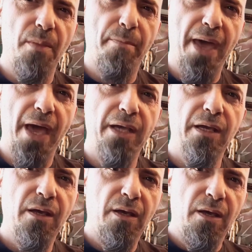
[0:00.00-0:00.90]
back.
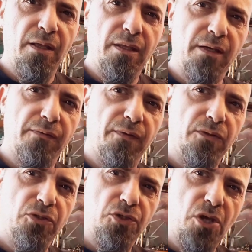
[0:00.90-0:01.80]

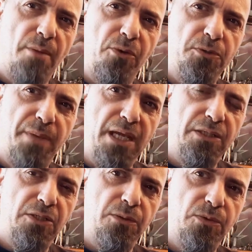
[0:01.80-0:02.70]
Usually on most paint
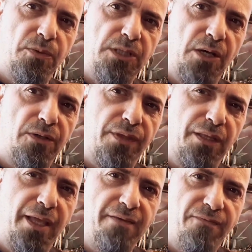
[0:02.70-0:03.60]
tubes will tell you the
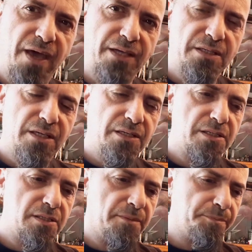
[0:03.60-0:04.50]
light
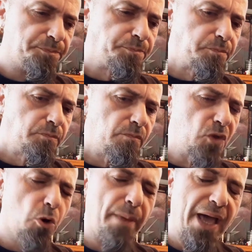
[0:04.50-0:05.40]
fastness,
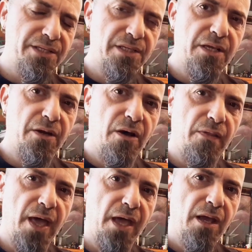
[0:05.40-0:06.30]
opacity, and all
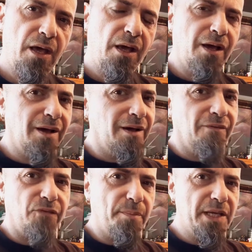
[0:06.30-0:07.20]
that.
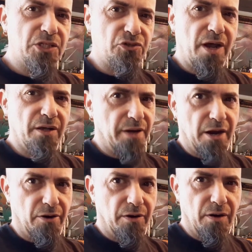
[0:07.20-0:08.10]
For me, it's trial and
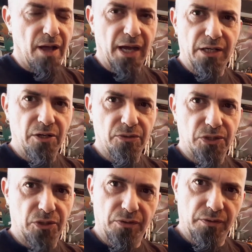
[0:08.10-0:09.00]
error. I know
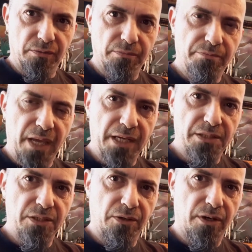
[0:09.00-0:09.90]
certain
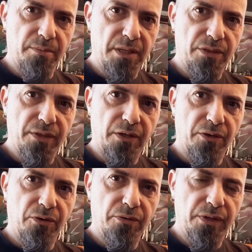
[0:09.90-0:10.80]
paints are going to be
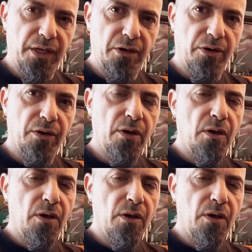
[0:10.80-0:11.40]
thicker or thinner,